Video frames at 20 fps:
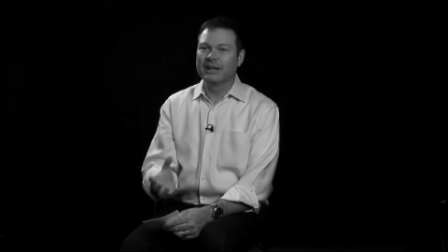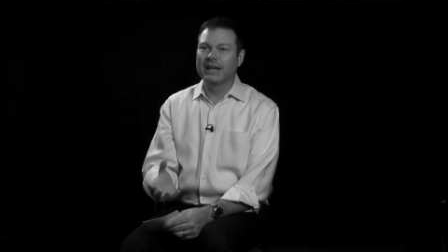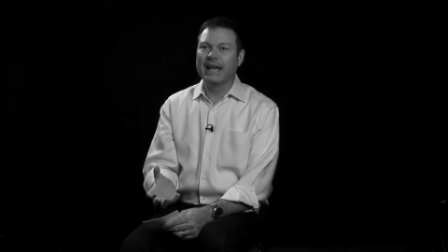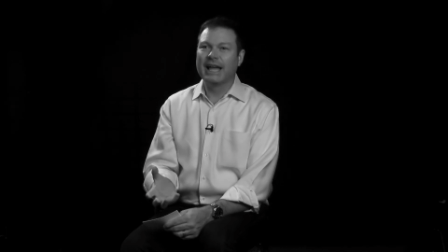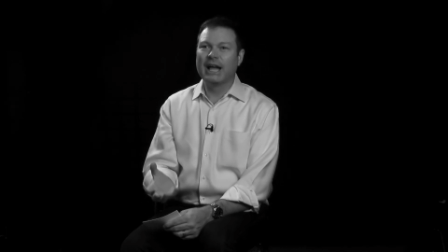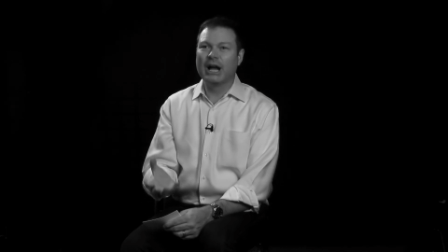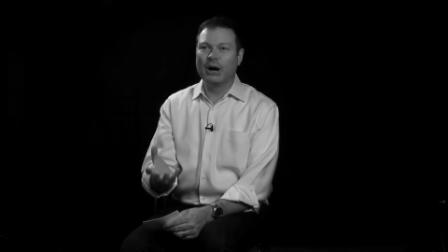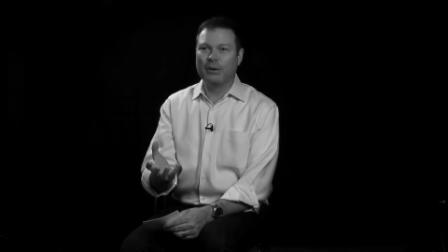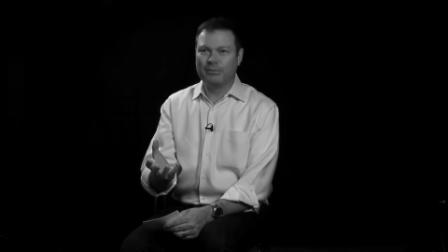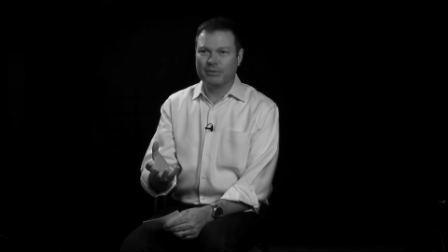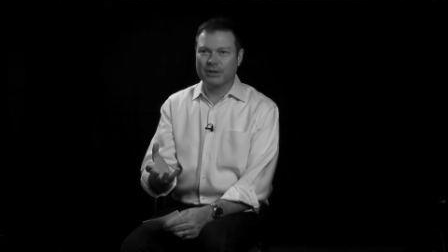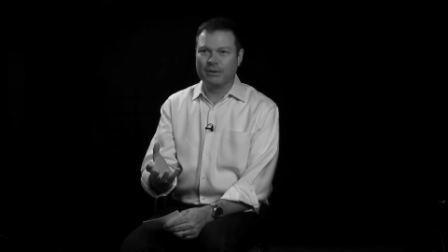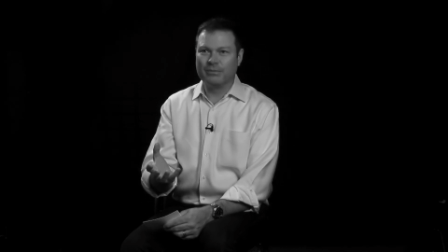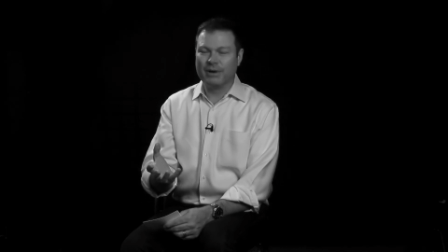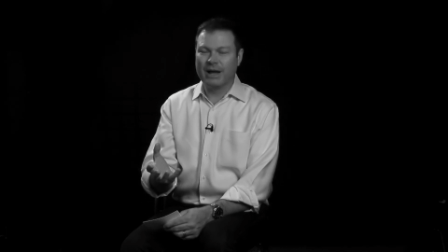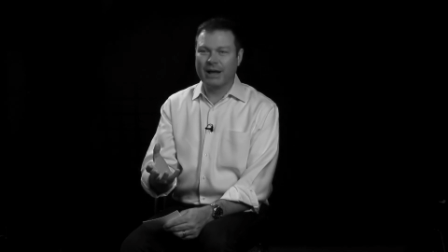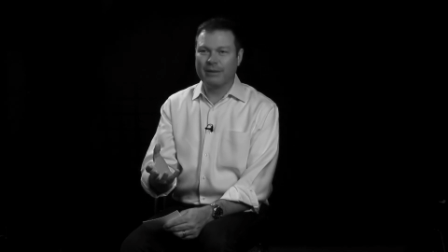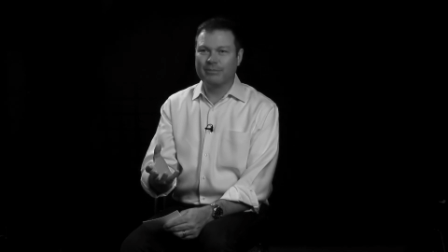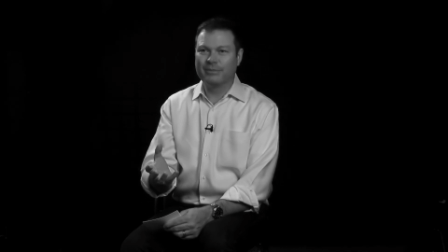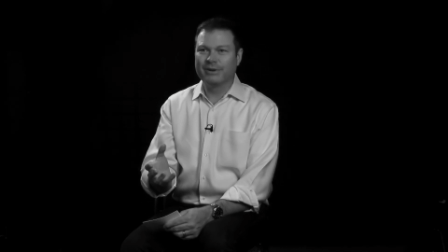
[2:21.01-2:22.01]
help them
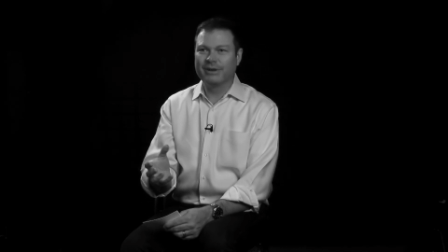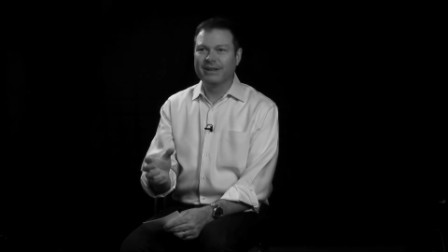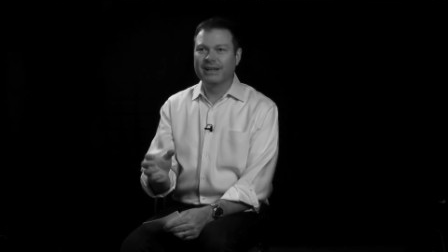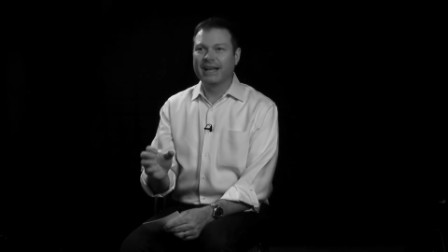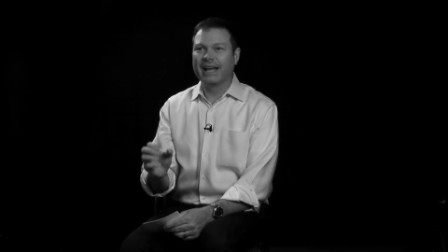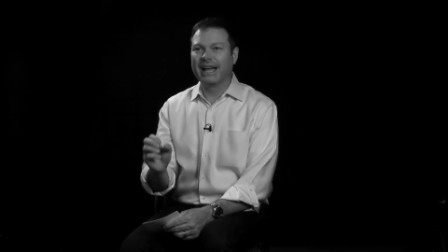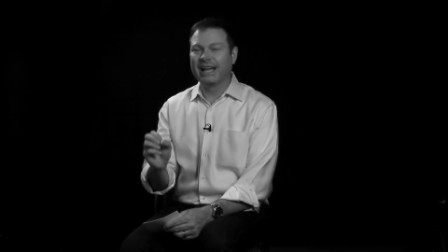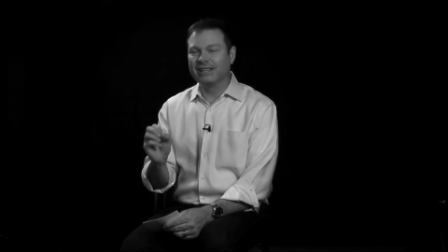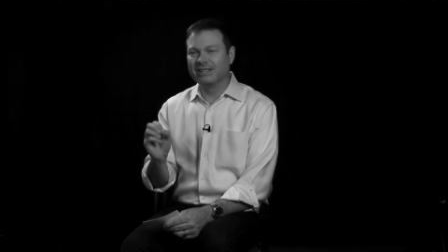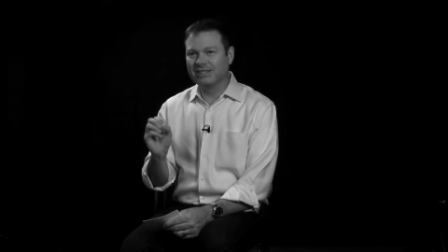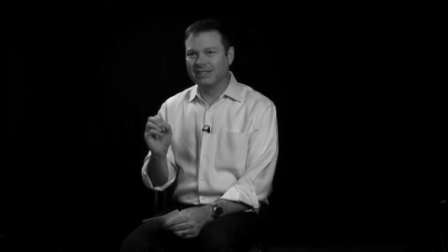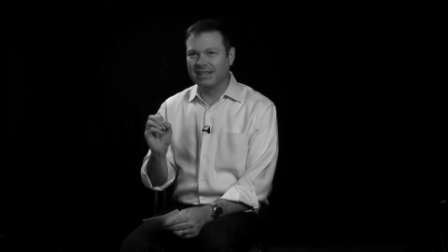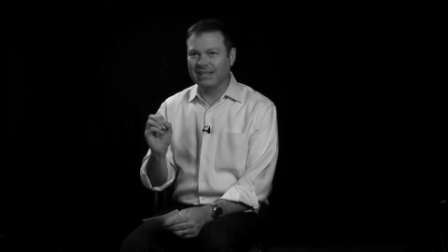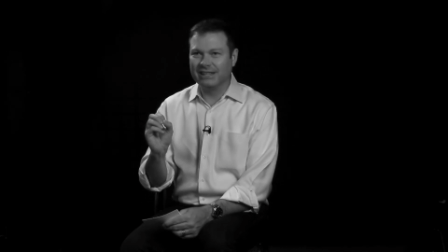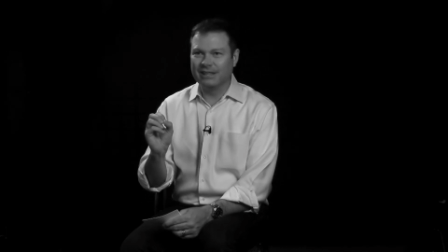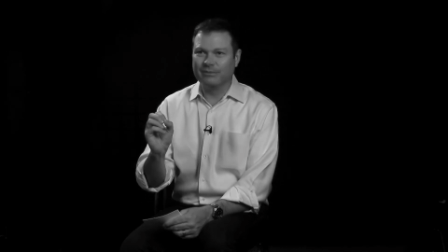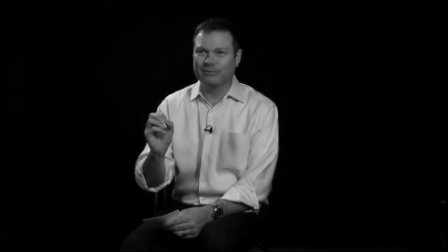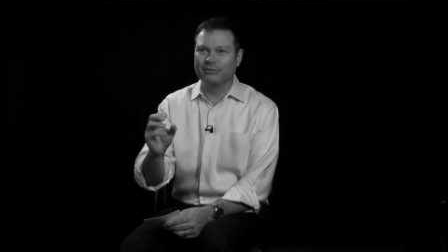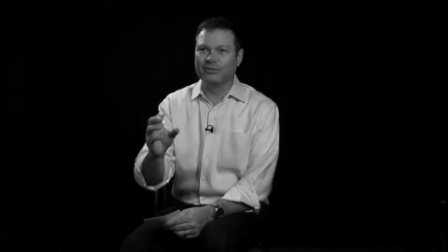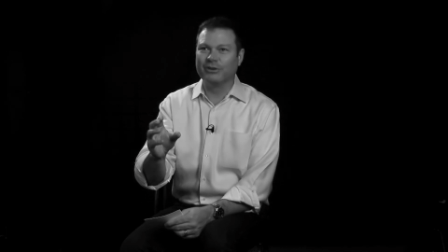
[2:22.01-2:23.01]
up, and see
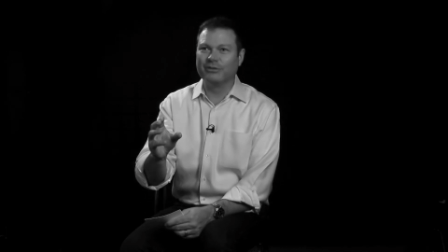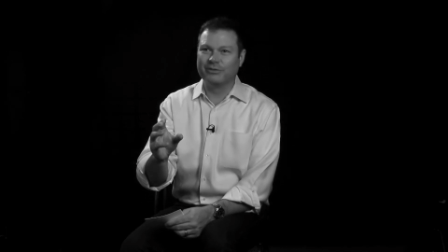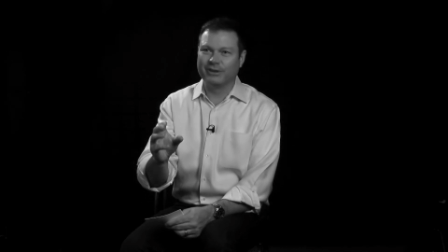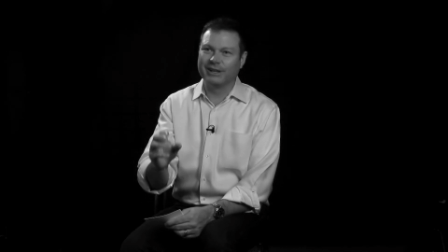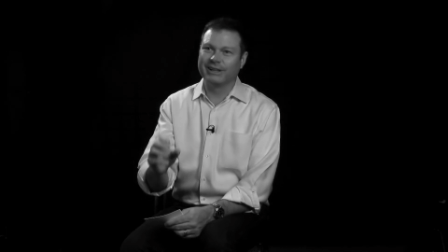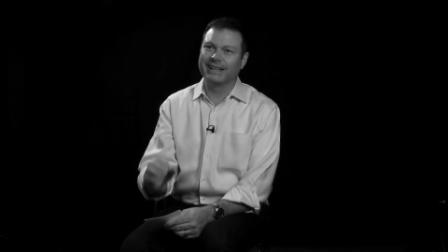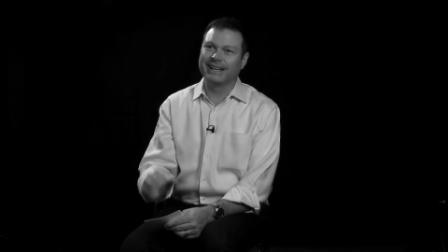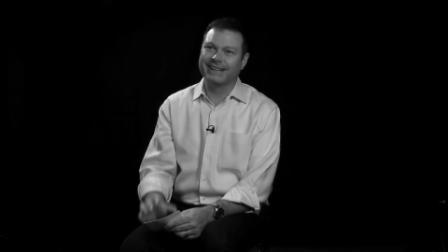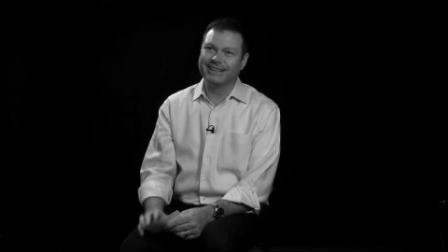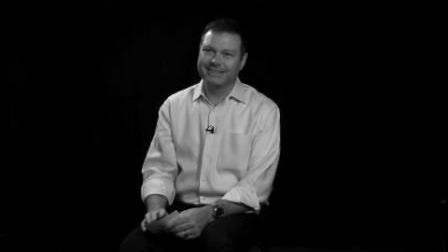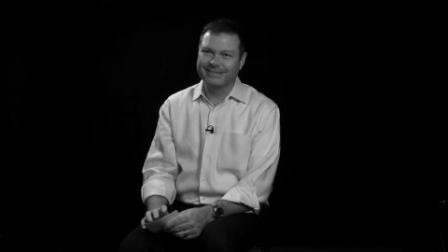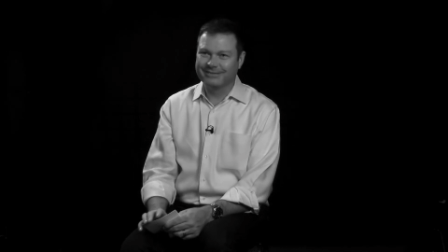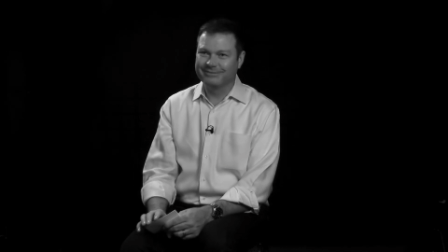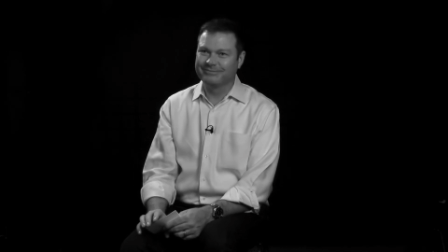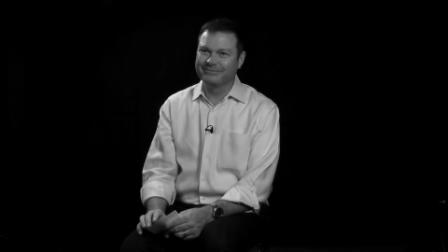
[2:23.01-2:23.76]
them fulfill it.